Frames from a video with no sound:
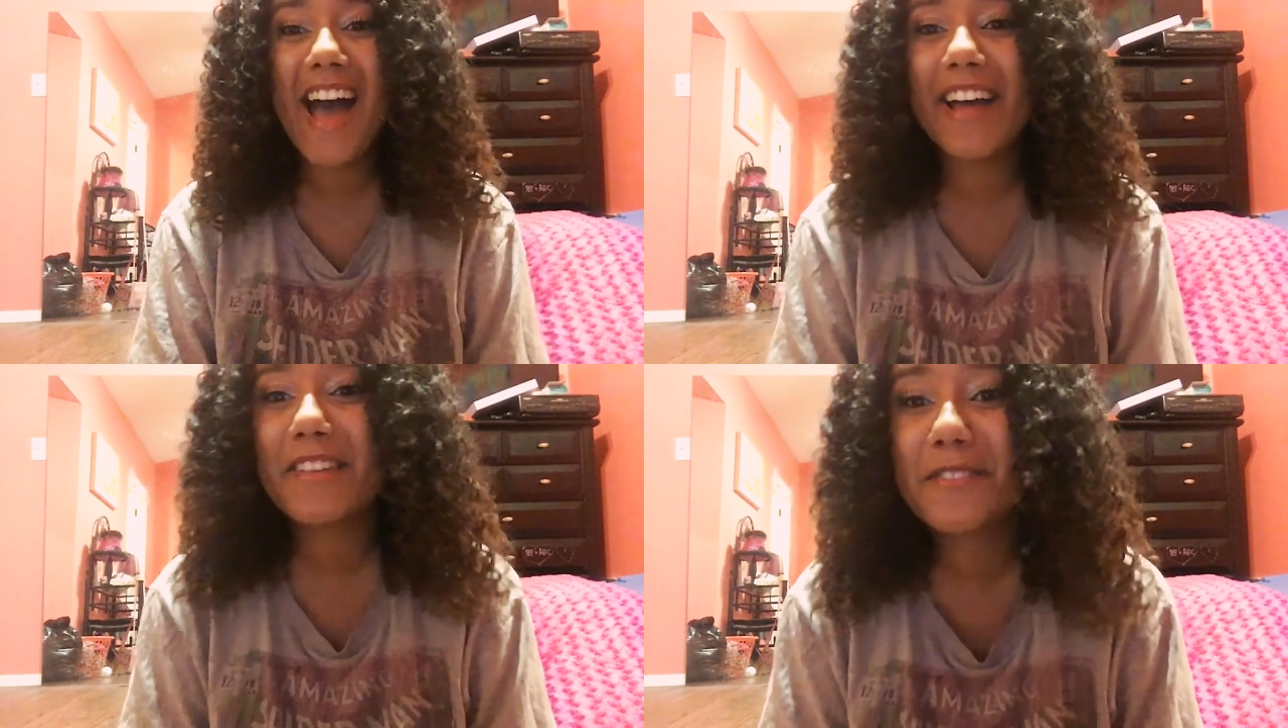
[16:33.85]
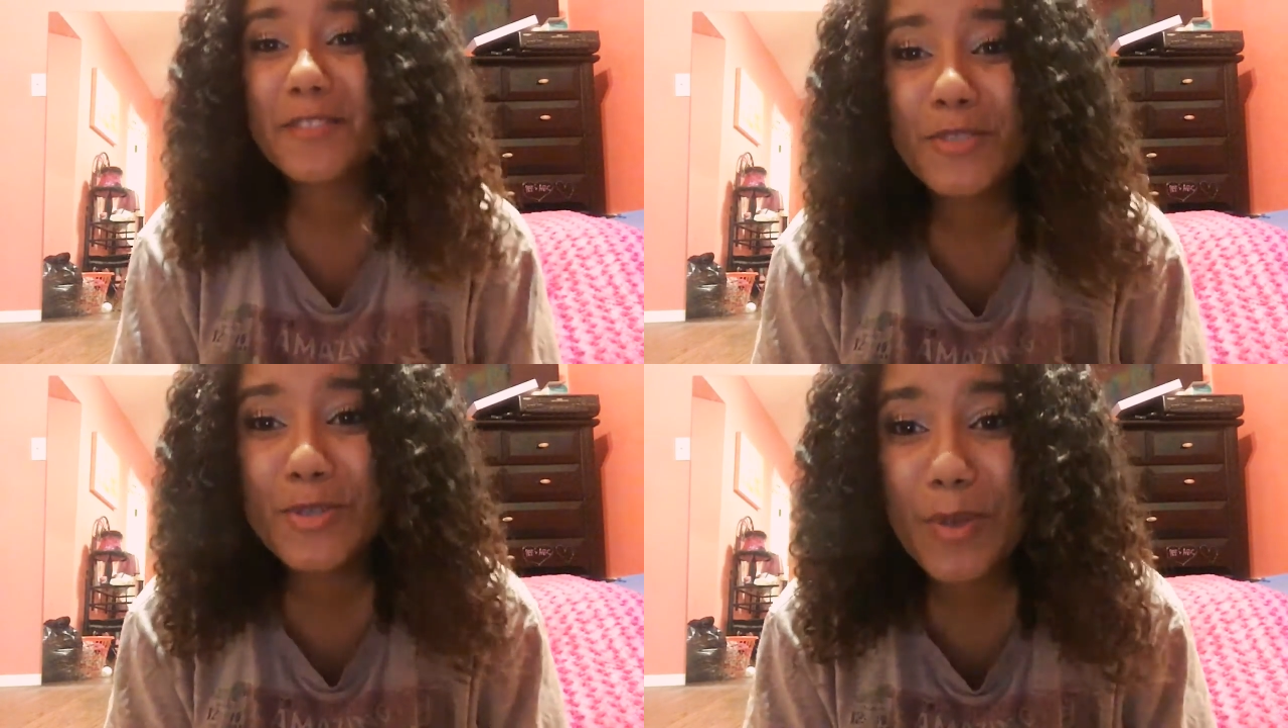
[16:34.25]
I have
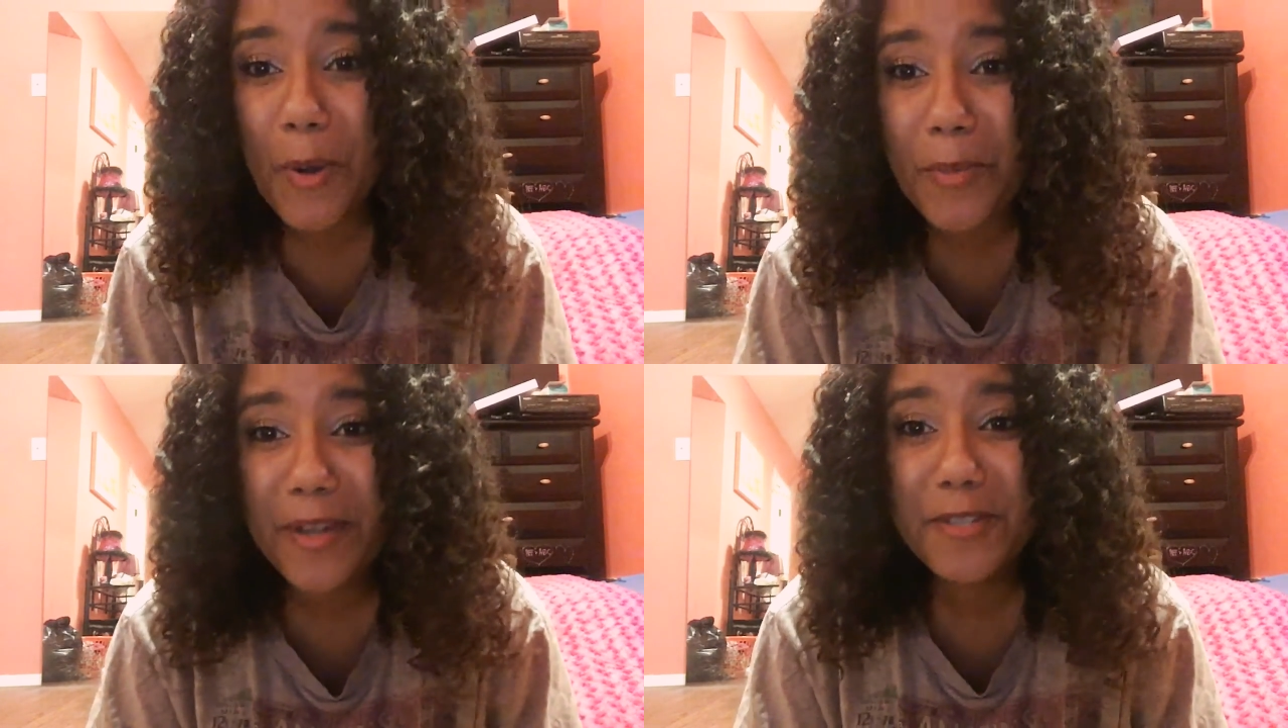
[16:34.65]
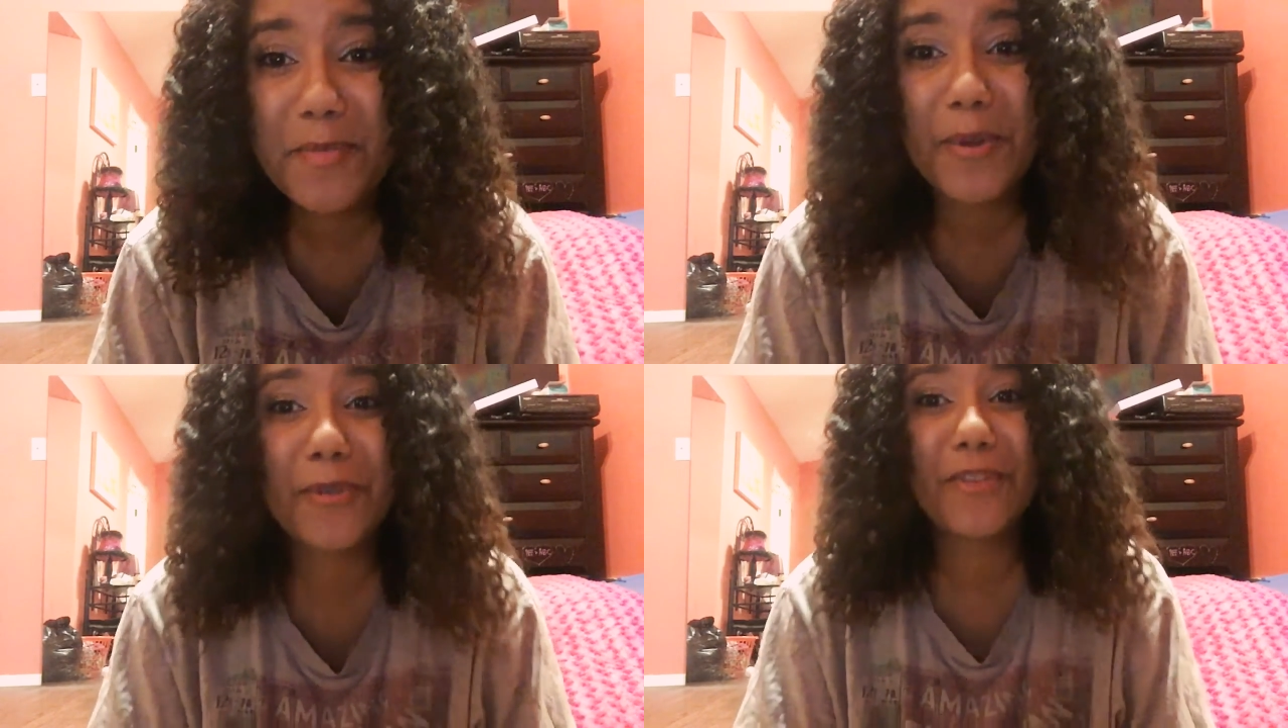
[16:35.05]
so much
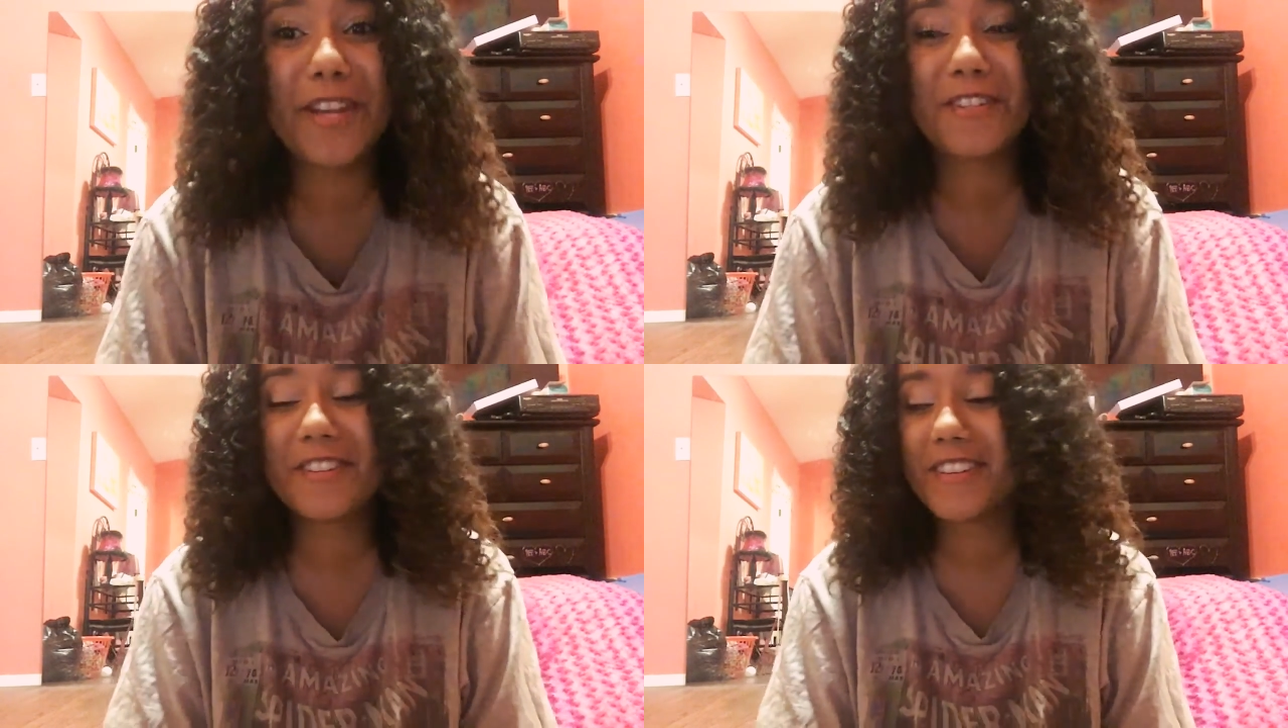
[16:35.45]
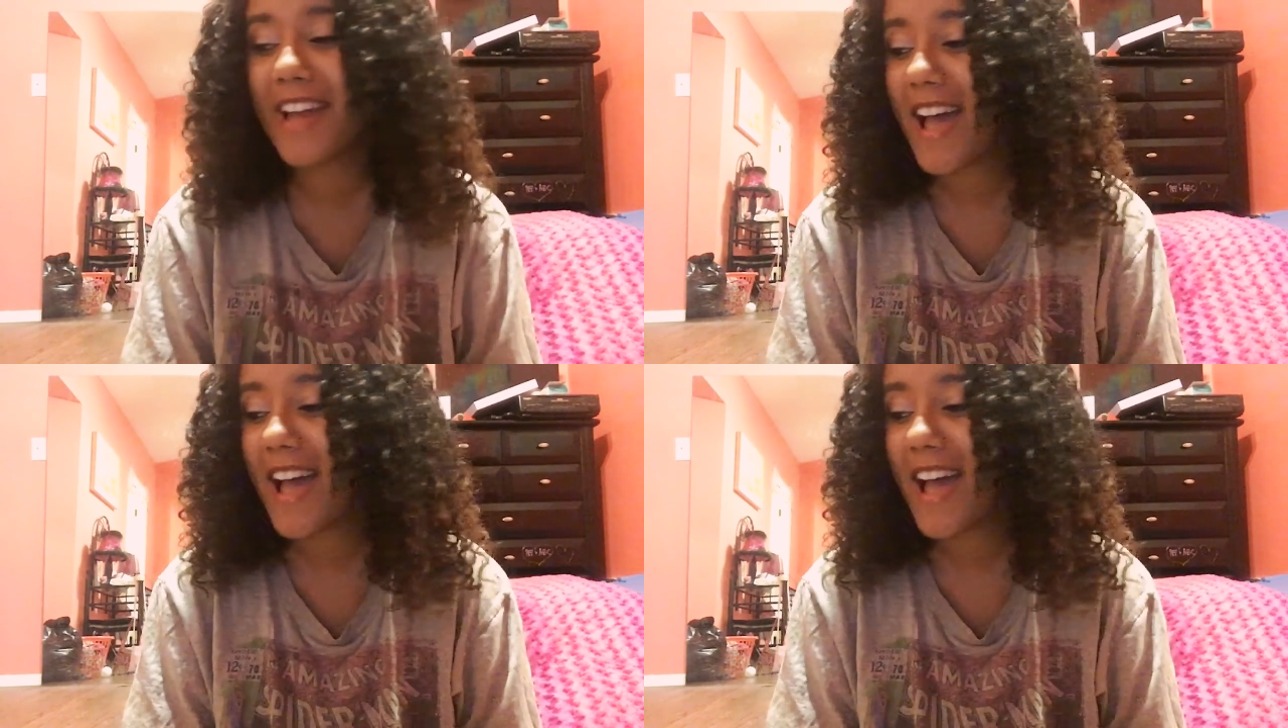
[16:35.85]
motivation.